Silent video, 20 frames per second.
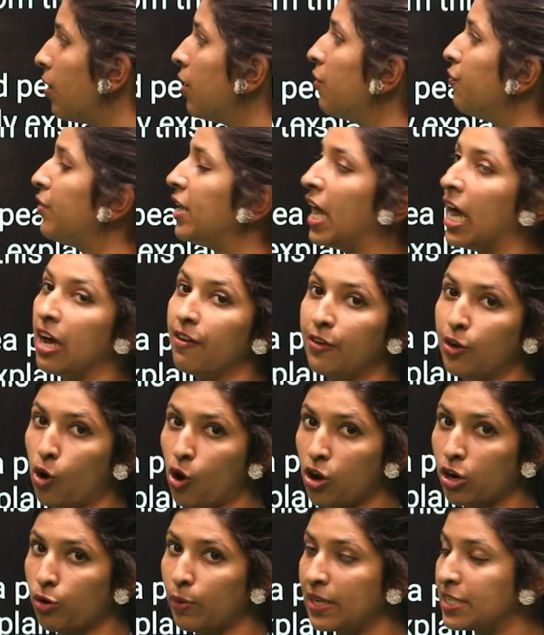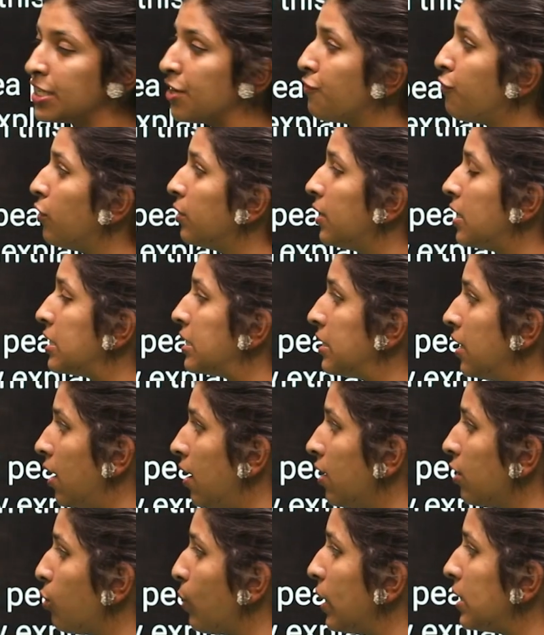we have an OR question for this
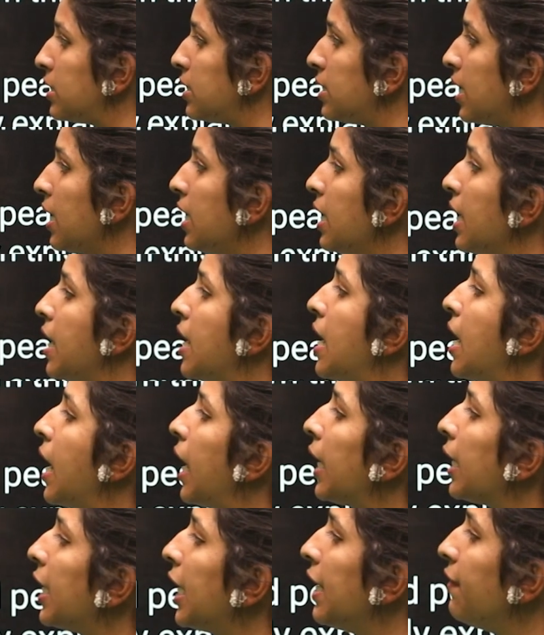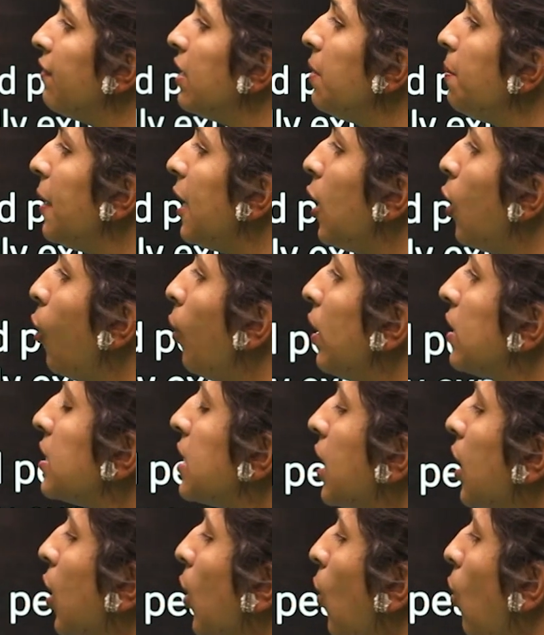third question. Given below is
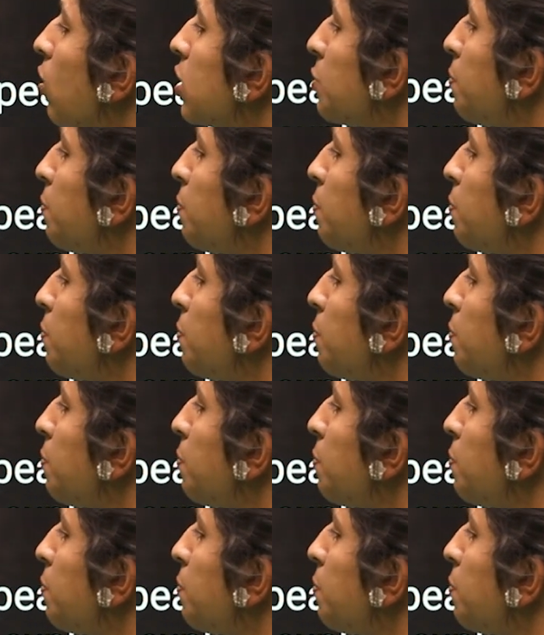a cross